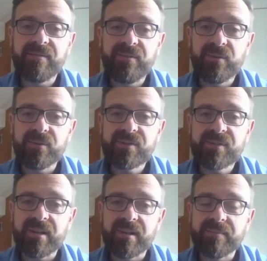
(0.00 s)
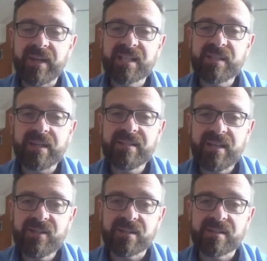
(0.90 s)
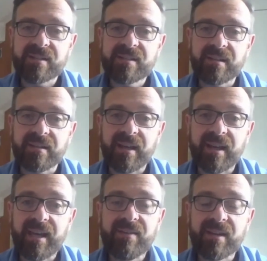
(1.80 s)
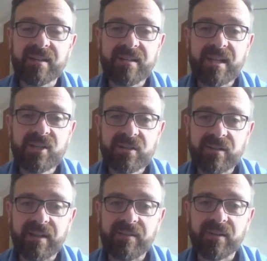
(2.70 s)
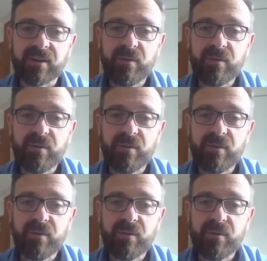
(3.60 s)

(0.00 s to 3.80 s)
false expectations, even at national level or